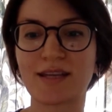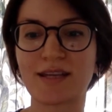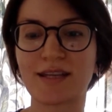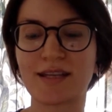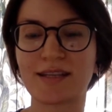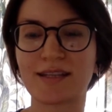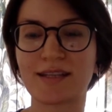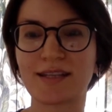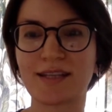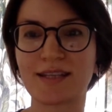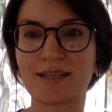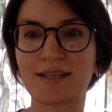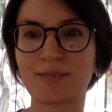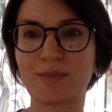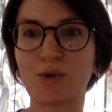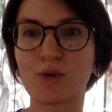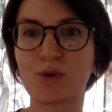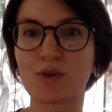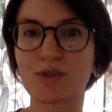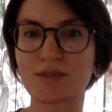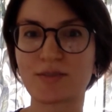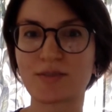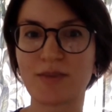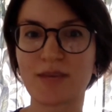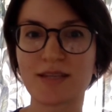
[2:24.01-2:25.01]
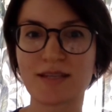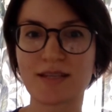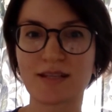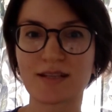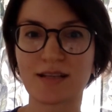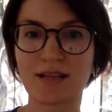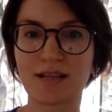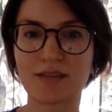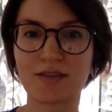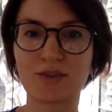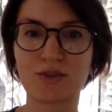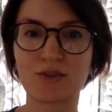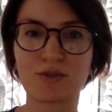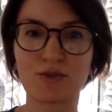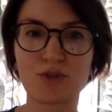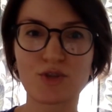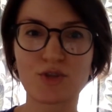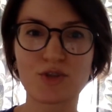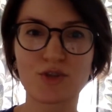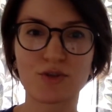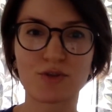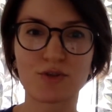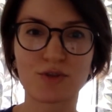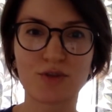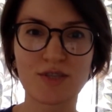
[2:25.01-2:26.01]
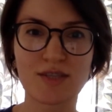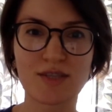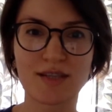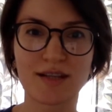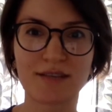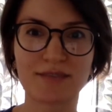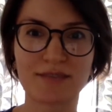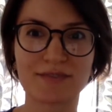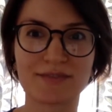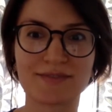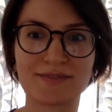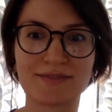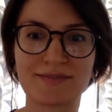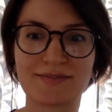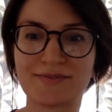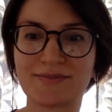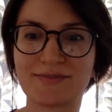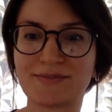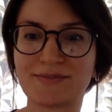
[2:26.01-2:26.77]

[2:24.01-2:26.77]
in Poland, basically at the University of Wrocław.